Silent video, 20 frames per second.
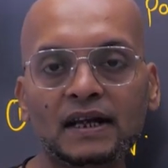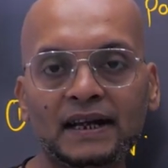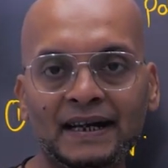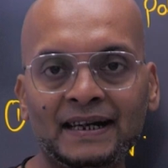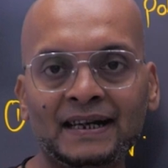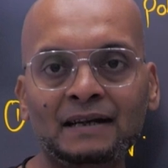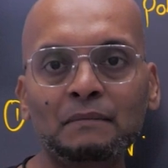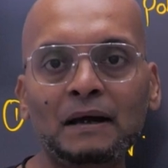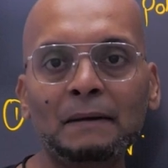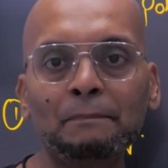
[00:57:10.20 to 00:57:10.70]

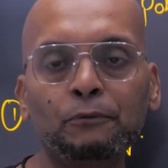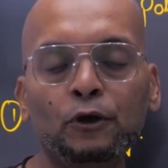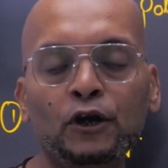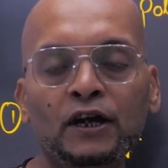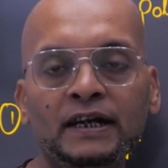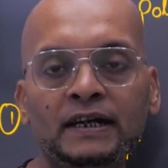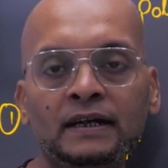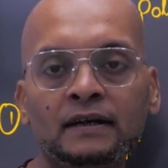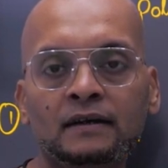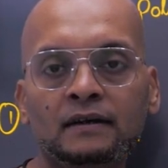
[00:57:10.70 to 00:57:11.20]
Getting my
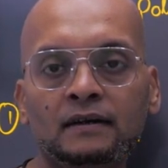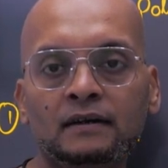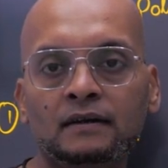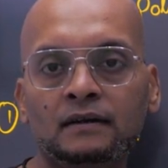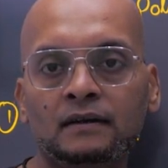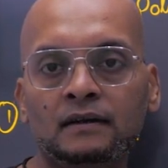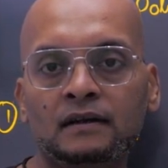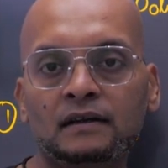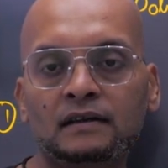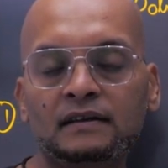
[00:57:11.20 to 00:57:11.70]
point?
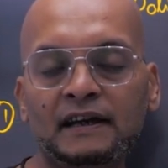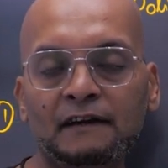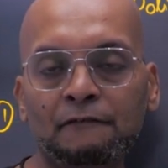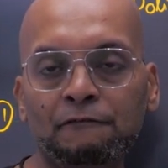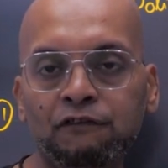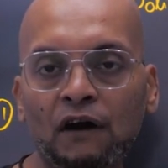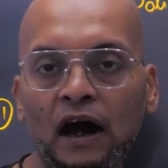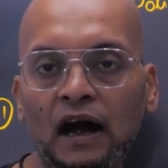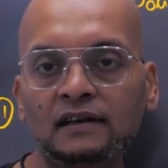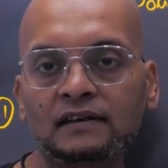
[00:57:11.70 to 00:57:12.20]
Their
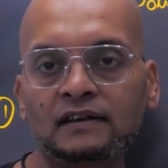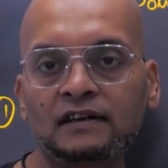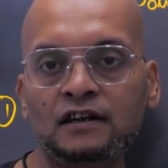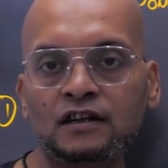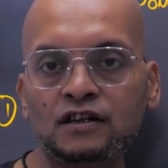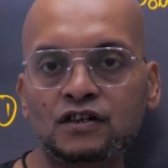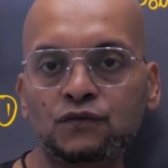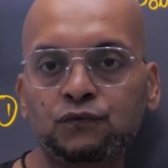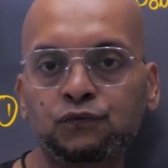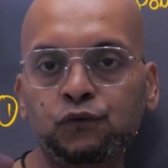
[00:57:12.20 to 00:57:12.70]

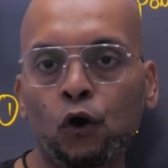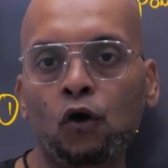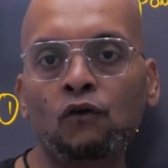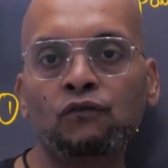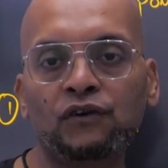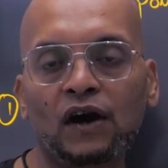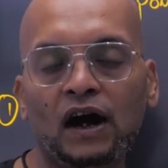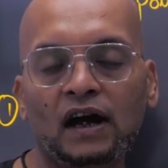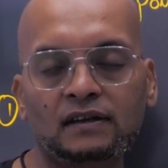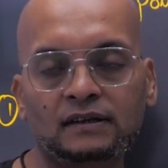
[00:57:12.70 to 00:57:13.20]
fathers,
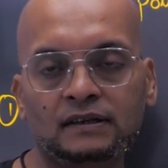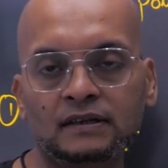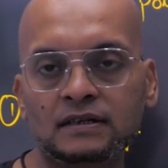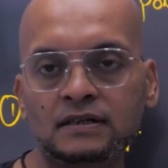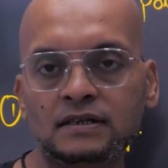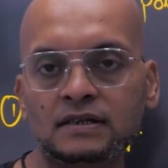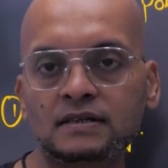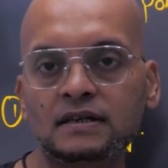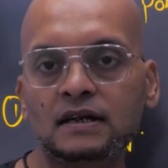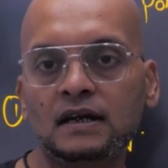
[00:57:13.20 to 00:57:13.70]

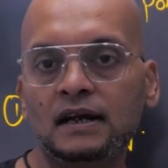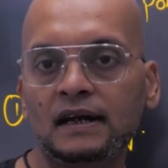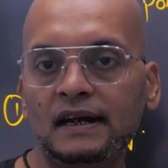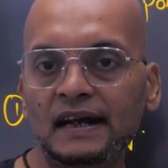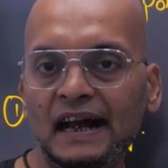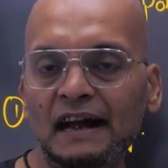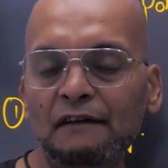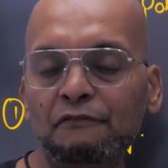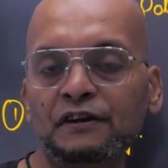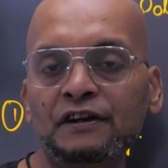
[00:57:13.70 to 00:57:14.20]
forefathers,
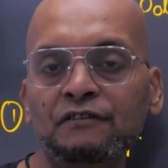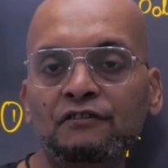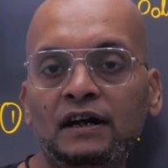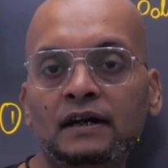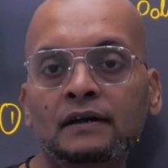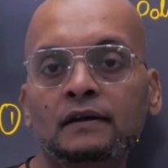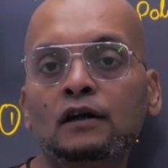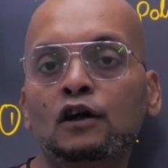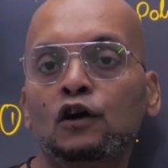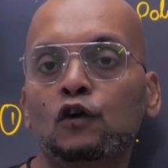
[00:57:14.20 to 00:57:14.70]

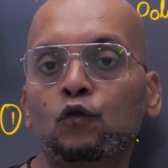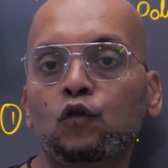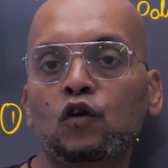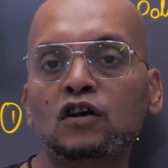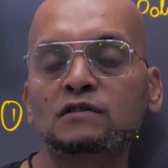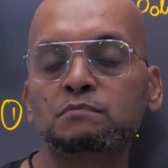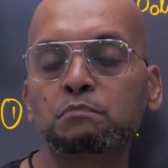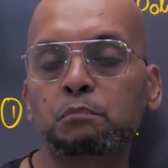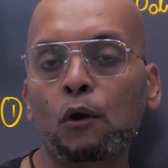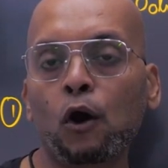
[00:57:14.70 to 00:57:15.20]
everyone
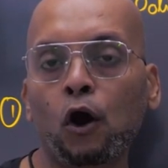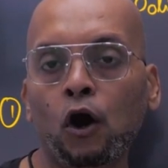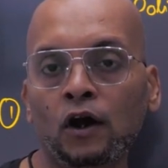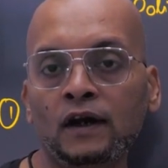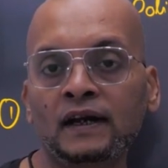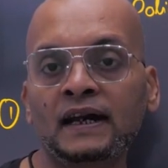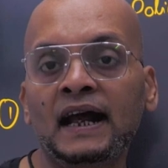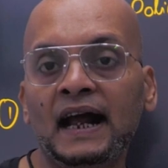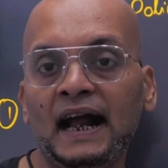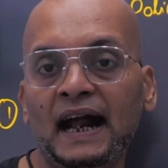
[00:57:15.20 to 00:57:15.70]
was
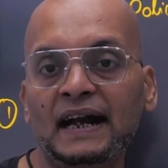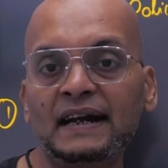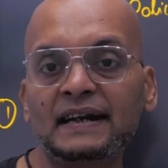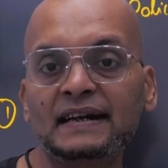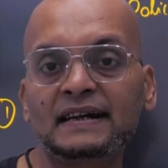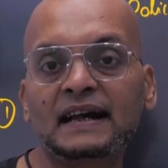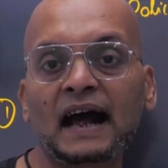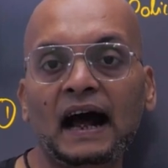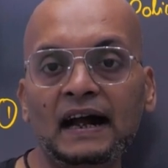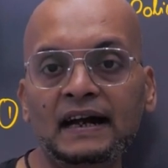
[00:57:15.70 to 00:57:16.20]
born
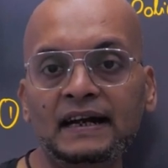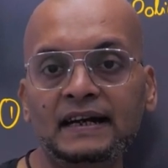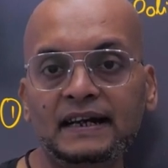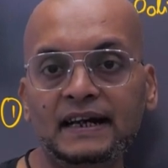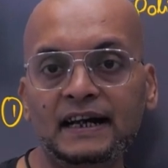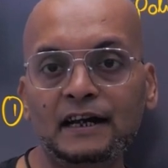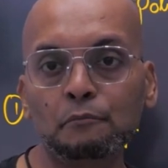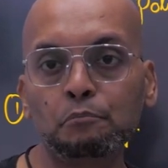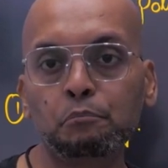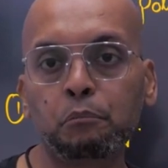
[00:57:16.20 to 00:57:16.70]
and
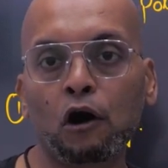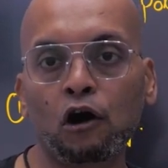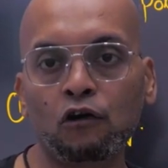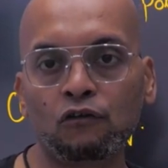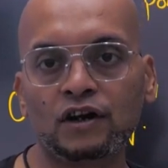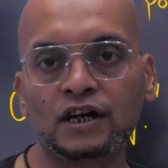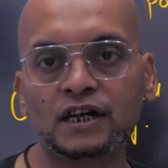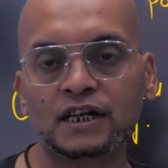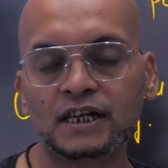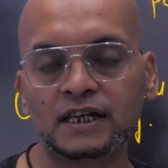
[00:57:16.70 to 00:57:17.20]
died in
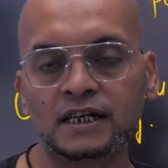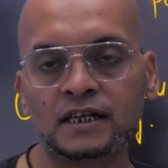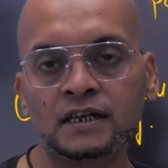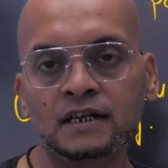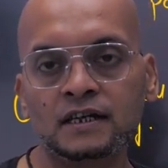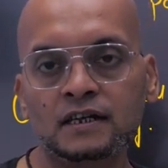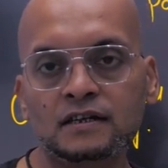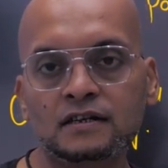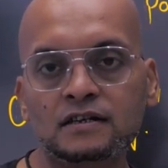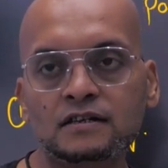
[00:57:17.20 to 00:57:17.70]
poverty.
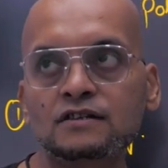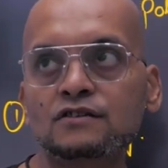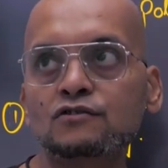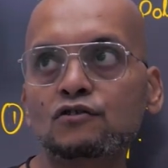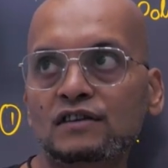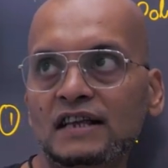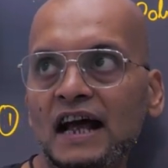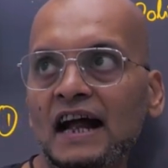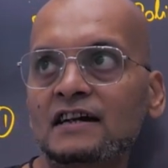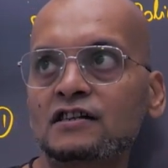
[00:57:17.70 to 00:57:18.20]

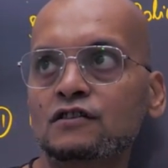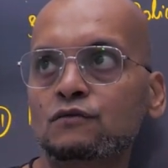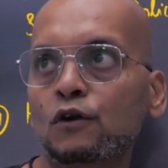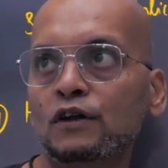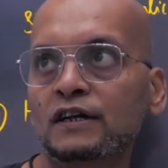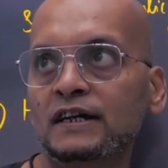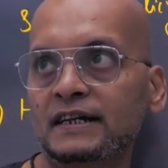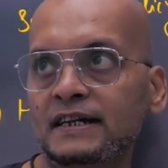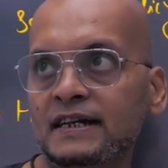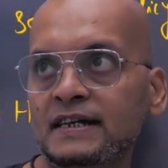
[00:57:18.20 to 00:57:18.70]
So, that's
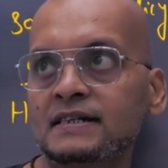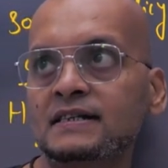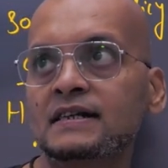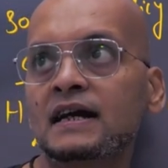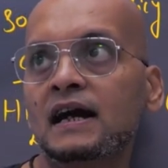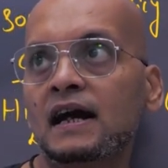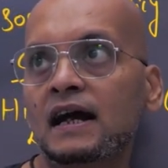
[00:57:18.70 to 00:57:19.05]
what it is